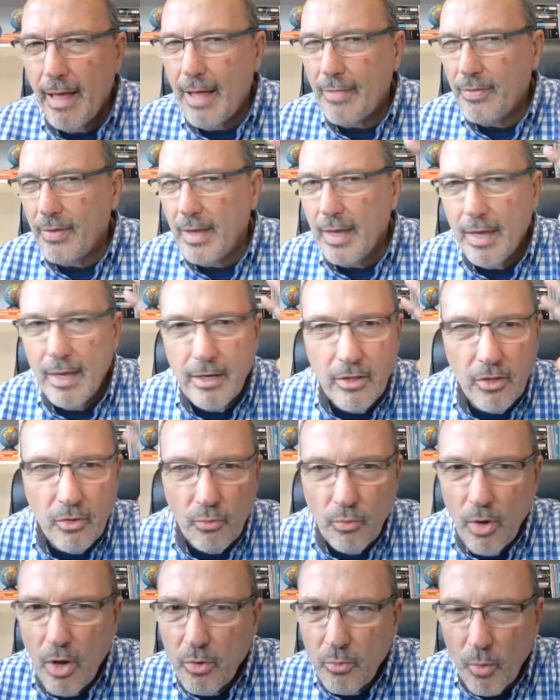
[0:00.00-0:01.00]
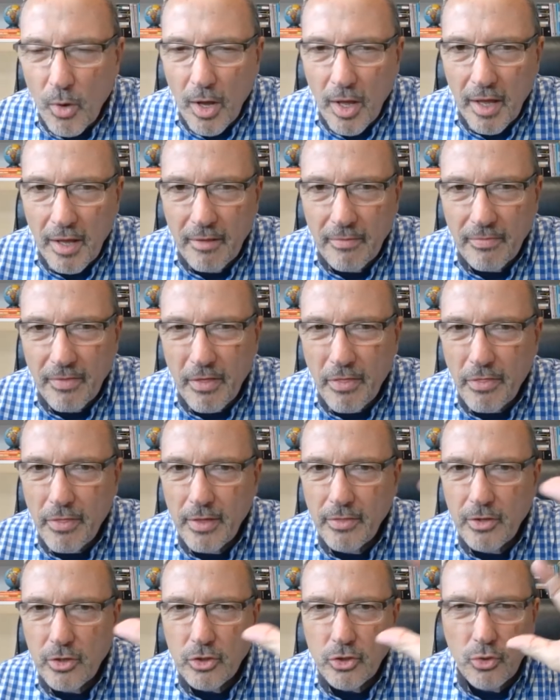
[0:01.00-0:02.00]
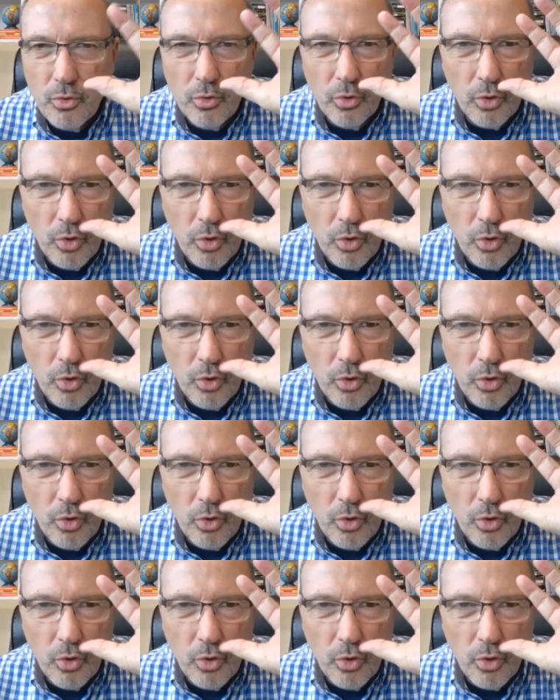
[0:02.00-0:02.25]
at the end of the runway, the thing that you